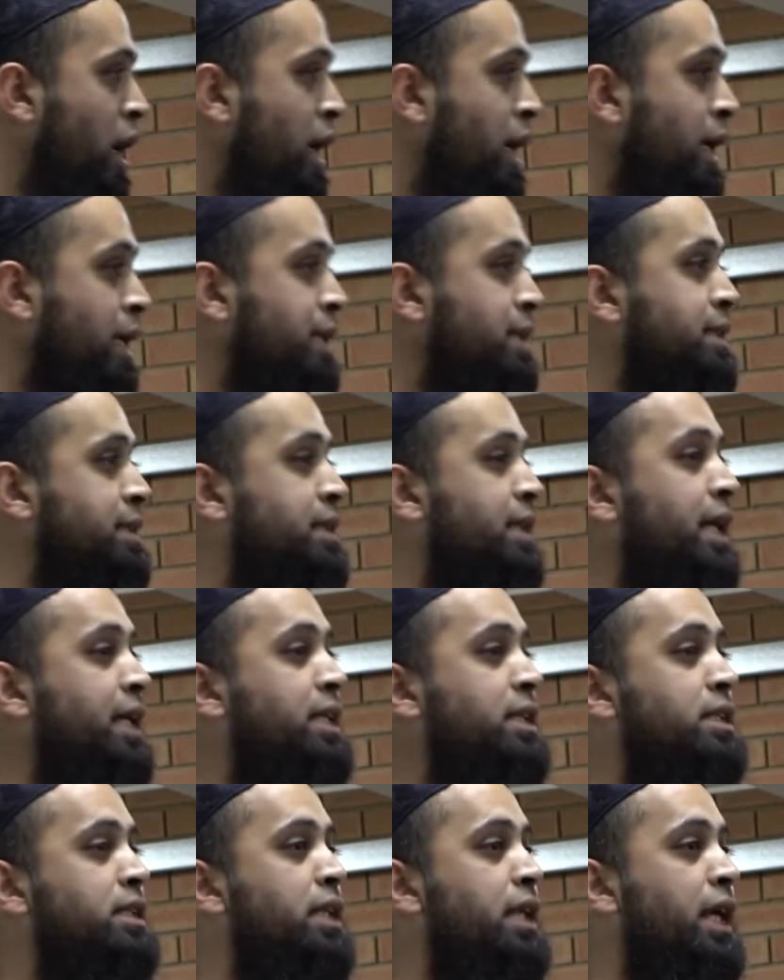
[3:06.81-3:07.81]

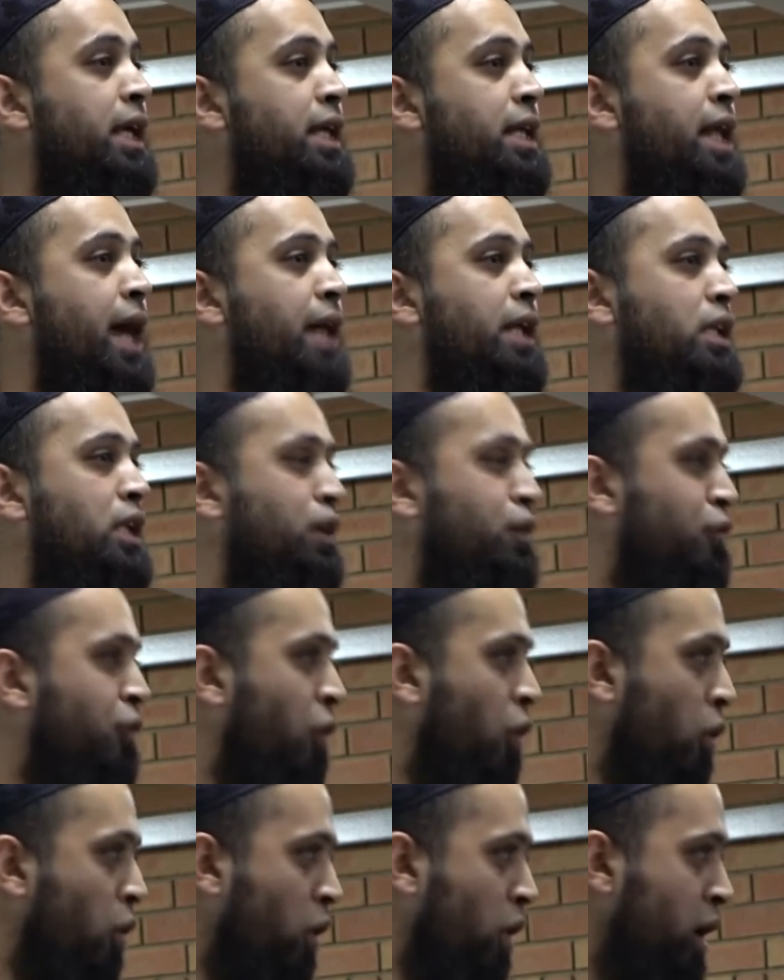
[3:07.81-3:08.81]

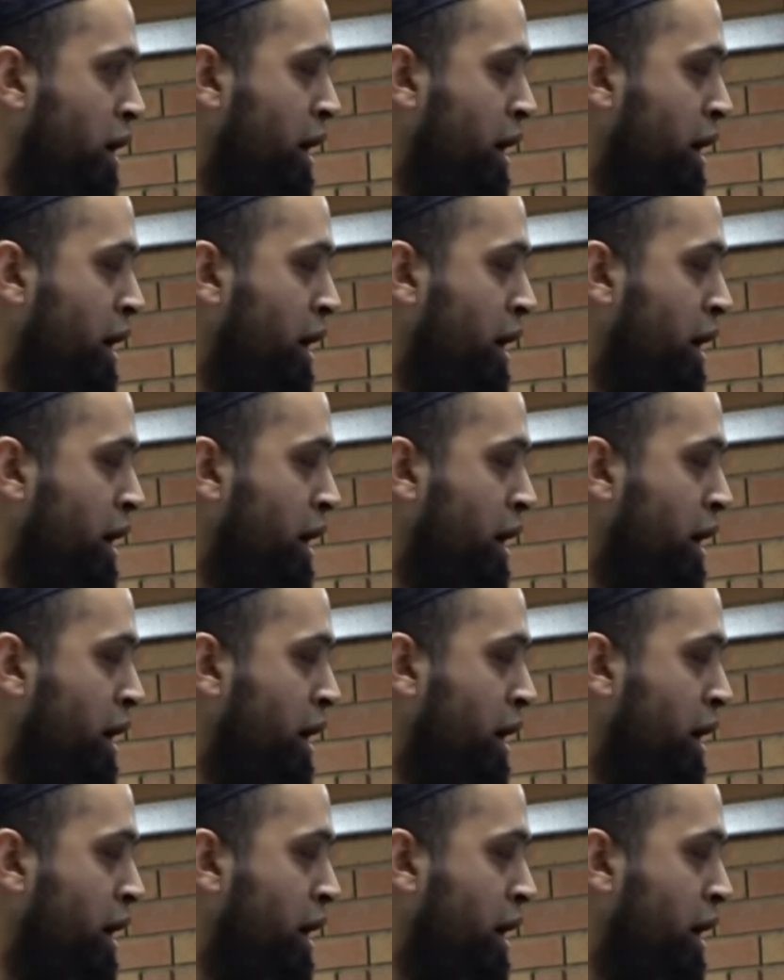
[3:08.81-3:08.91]
1694.